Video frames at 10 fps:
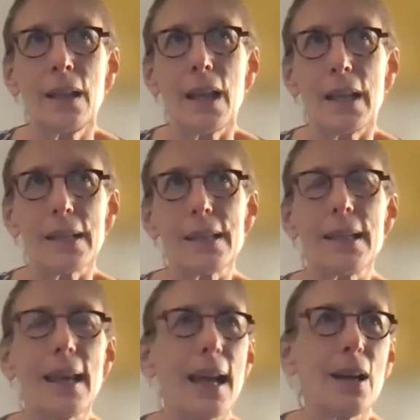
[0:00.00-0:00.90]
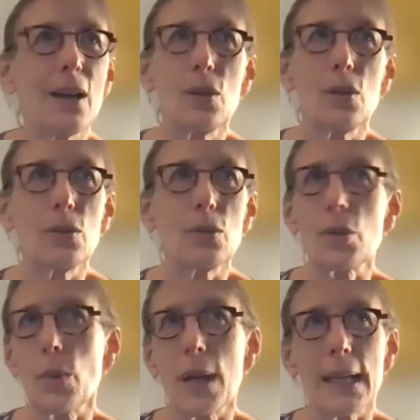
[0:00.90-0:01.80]
and it's now
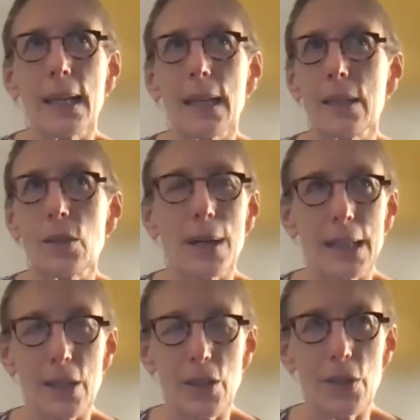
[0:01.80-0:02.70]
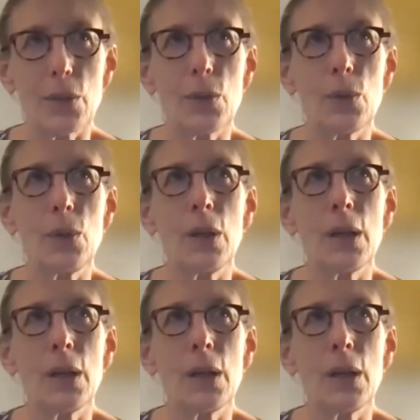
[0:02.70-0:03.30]
2022.